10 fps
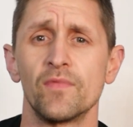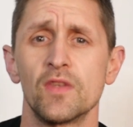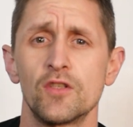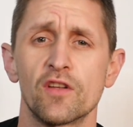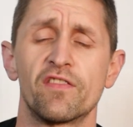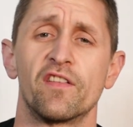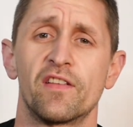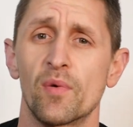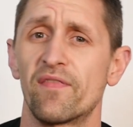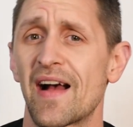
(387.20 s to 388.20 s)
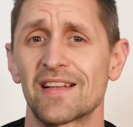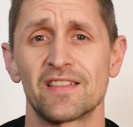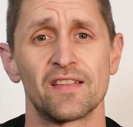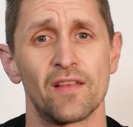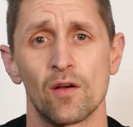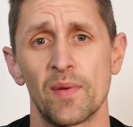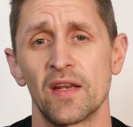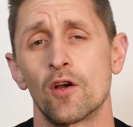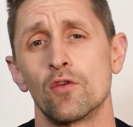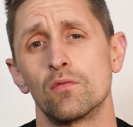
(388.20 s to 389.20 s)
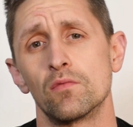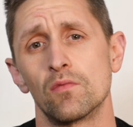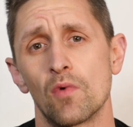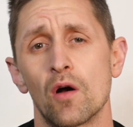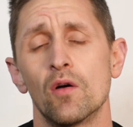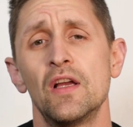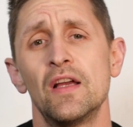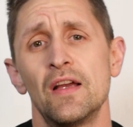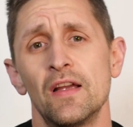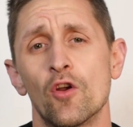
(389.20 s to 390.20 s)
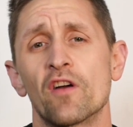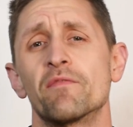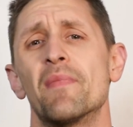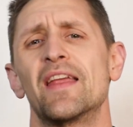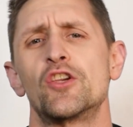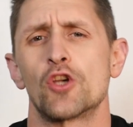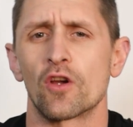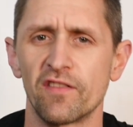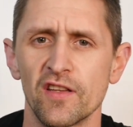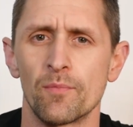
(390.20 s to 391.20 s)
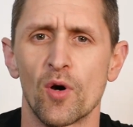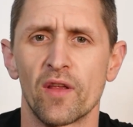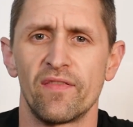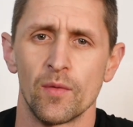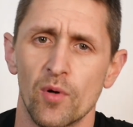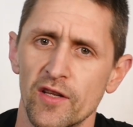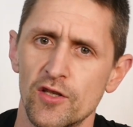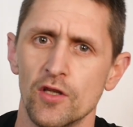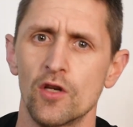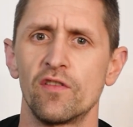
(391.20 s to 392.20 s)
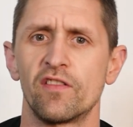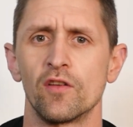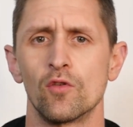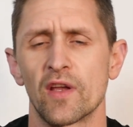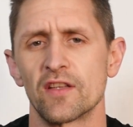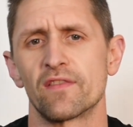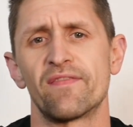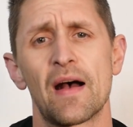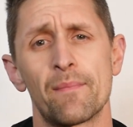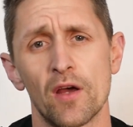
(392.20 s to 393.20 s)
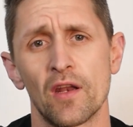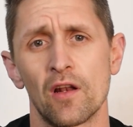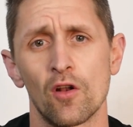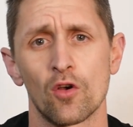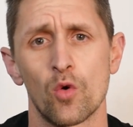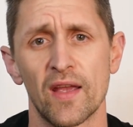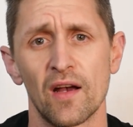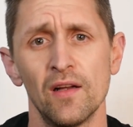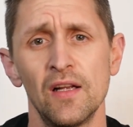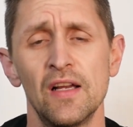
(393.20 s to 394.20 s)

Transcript: Just for a simple fact, there'll be not as many sugars in your body for your body to use, so you'll get into fat burning a lot quicker.